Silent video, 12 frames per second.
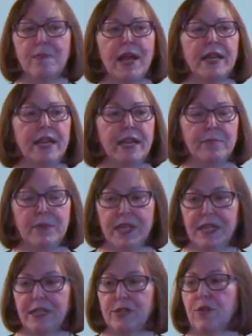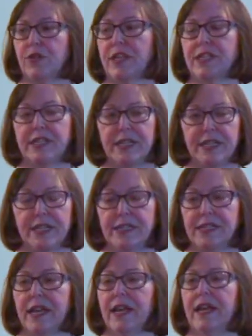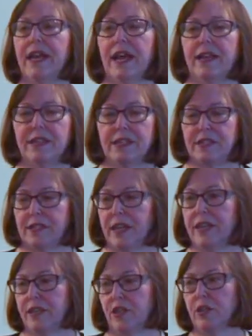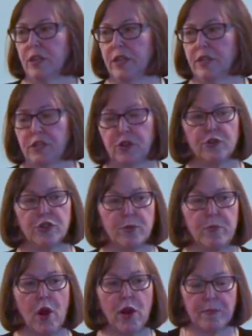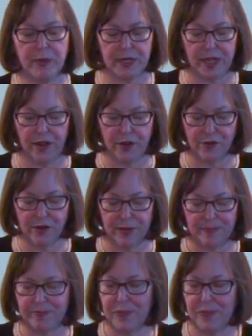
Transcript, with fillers: my name is, or this is, and this in the, in the certain department that you're in.